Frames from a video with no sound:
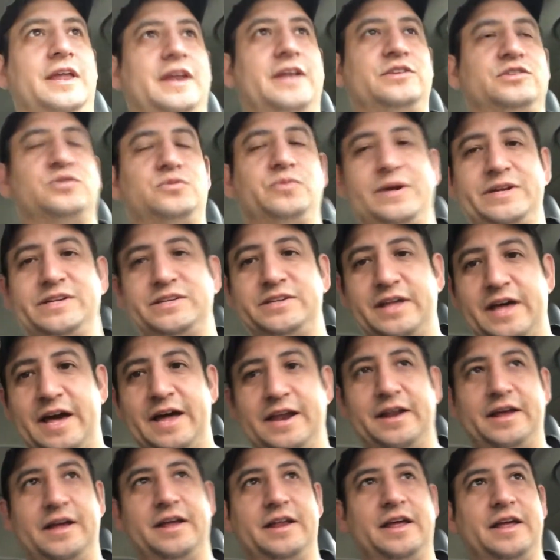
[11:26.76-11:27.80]
switch
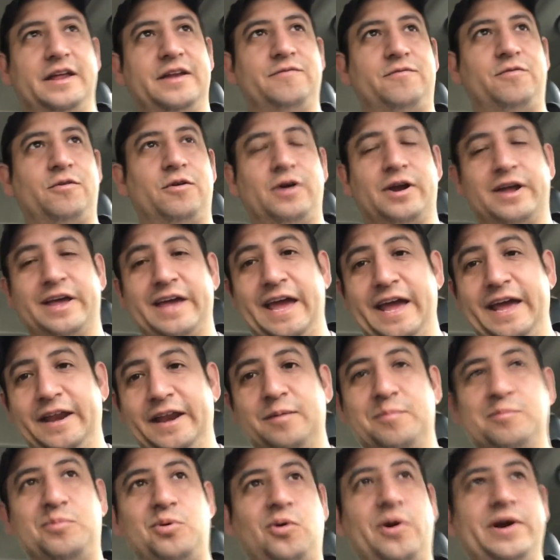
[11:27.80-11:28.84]
that and for a gain
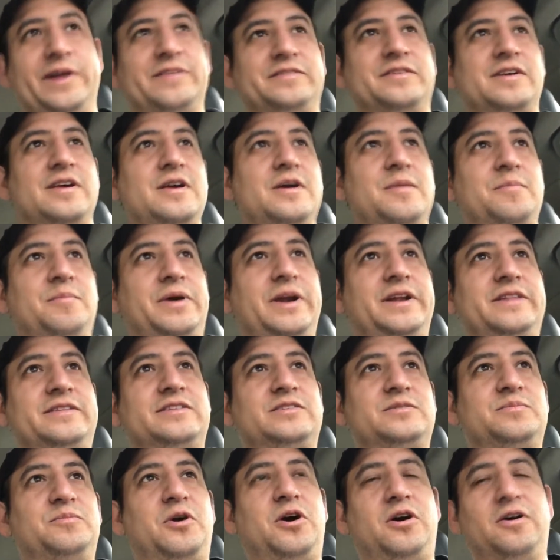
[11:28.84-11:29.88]
in points? But it's a
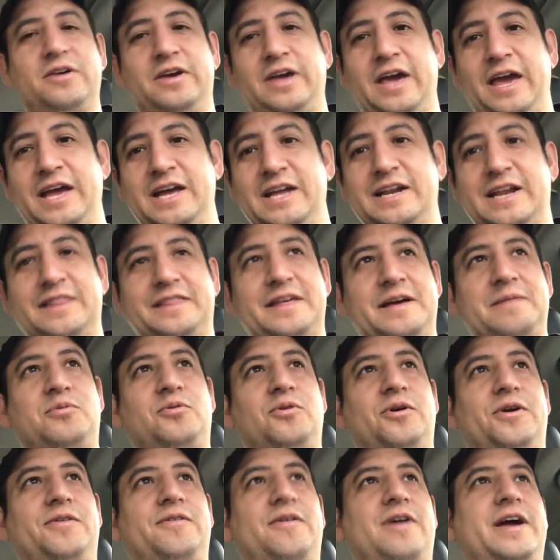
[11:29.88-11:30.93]
small gain at that
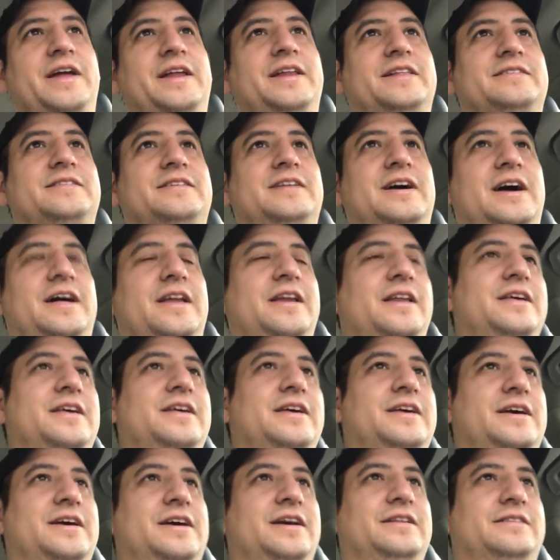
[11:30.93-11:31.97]
point, right? It's not
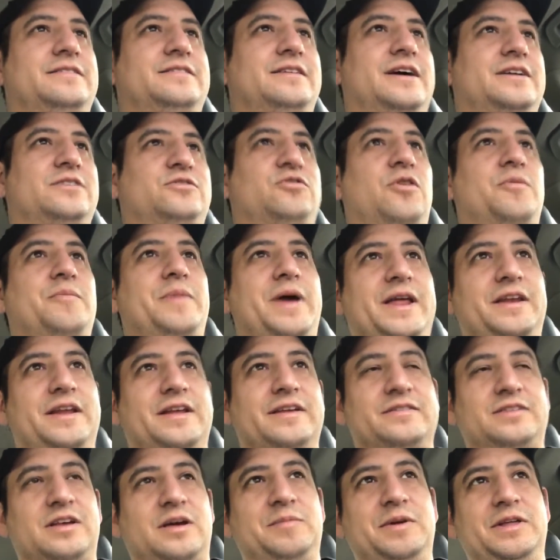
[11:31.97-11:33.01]

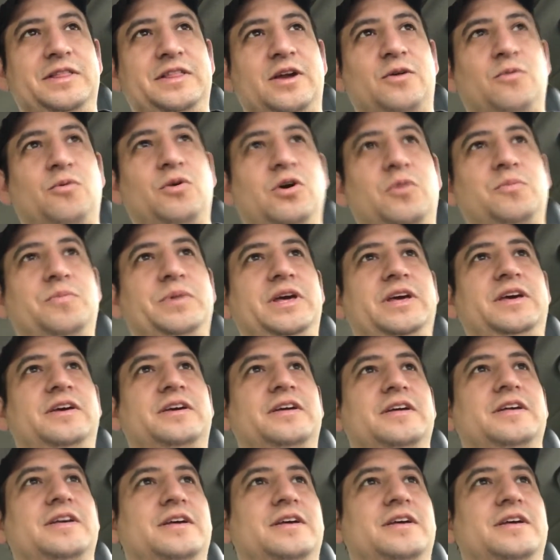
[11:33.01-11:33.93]
tremendous. I mean, there will be